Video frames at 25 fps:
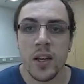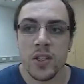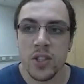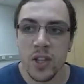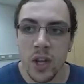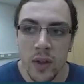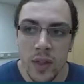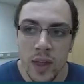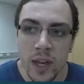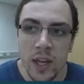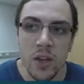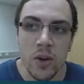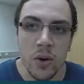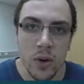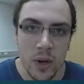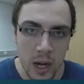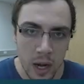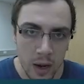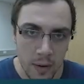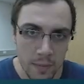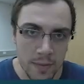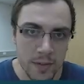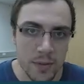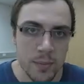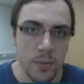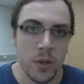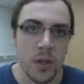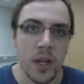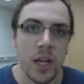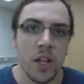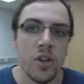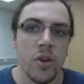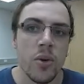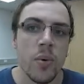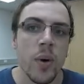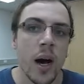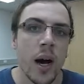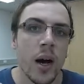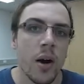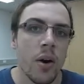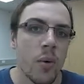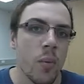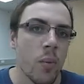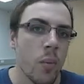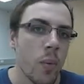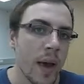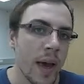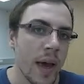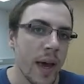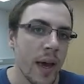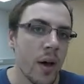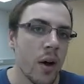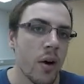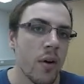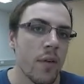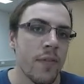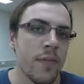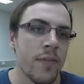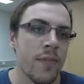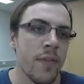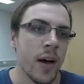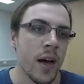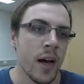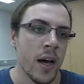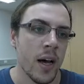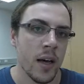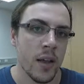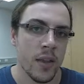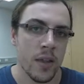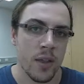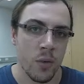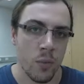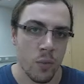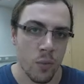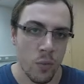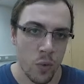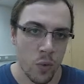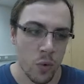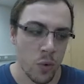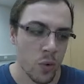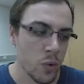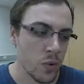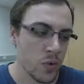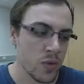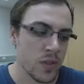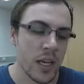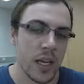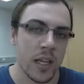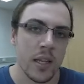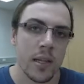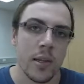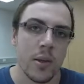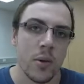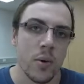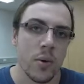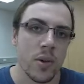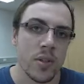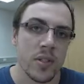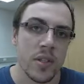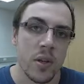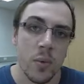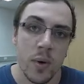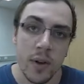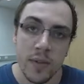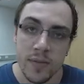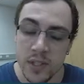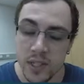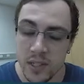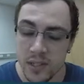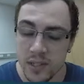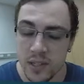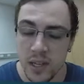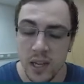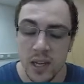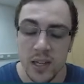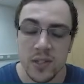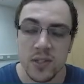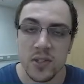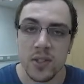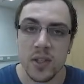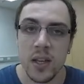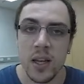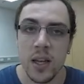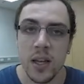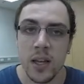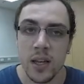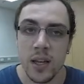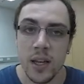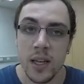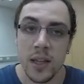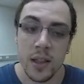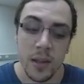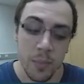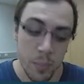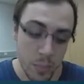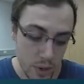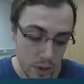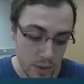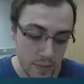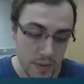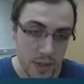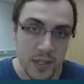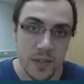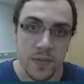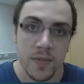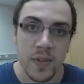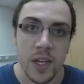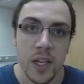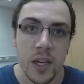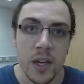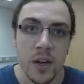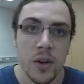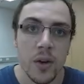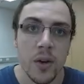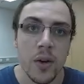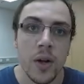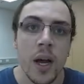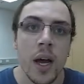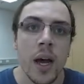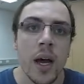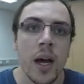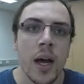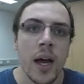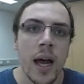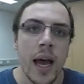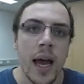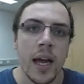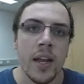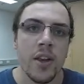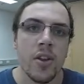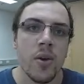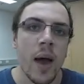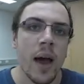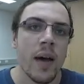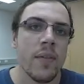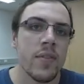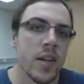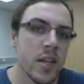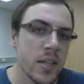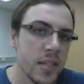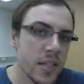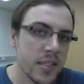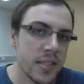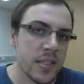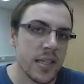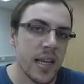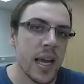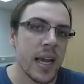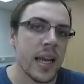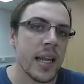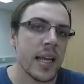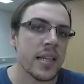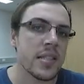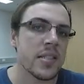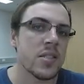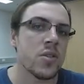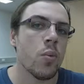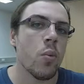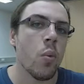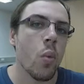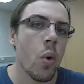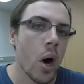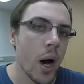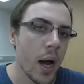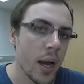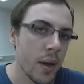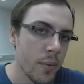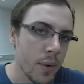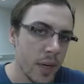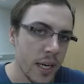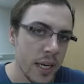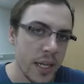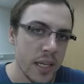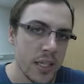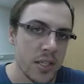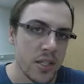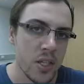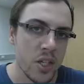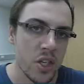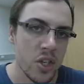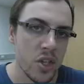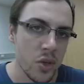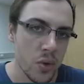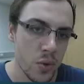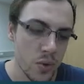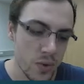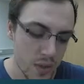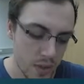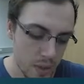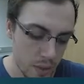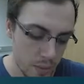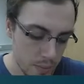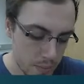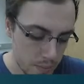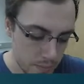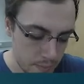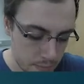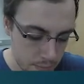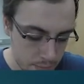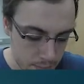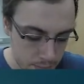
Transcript: so that you're comfortable and you are aware of uh, the rules and laws that we've discussed uh, in the previous video, and you have an understanding as to why we need to use them.